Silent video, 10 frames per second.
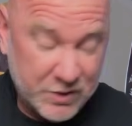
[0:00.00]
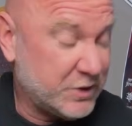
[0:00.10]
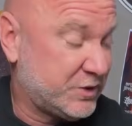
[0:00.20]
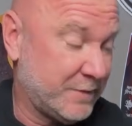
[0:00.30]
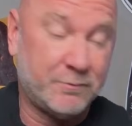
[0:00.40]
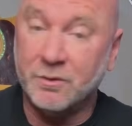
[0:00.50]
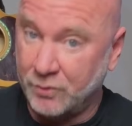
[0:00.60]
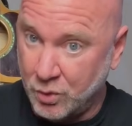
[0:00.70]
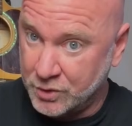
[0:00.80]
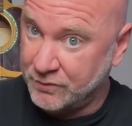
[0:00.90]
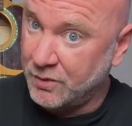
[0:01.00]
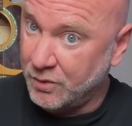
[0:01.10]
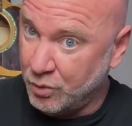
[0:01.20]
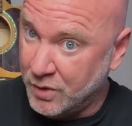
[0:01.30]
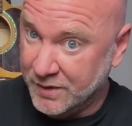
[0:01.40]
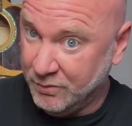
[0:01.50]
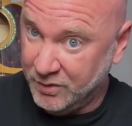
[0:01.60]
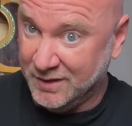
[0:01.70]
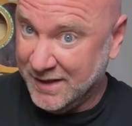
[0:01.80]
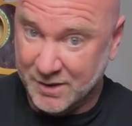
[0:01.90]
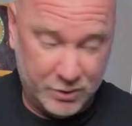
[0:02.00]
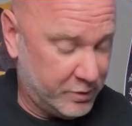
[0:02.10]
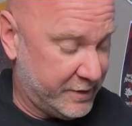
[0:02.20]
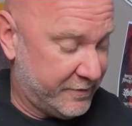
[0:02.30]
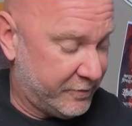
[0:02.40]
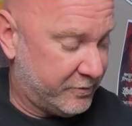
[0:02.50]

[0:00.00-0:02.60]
except, of course, for the one that we land on, that 3rd